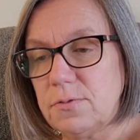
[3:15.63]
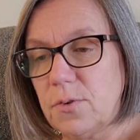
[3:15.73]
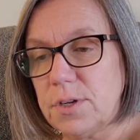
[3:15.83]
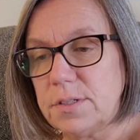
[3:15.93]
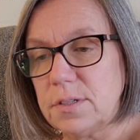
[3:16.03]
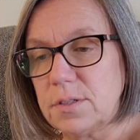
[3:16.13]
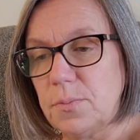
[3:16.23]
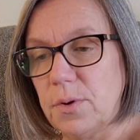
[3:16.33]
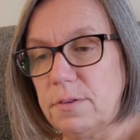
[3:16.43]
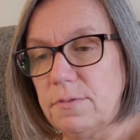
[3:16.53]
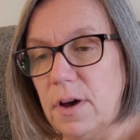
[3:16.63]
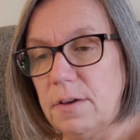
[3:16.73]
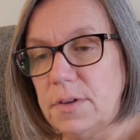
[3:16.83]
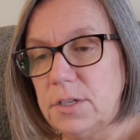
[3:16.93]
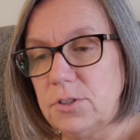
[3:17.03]

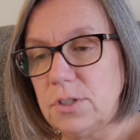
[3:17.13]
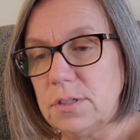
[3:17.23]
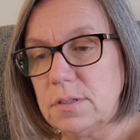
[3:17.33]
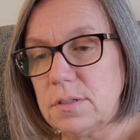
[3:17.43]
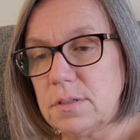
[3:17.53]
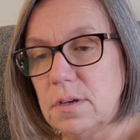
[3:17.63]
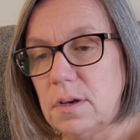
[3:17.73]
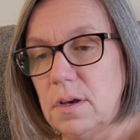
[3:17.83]
46.5 inches.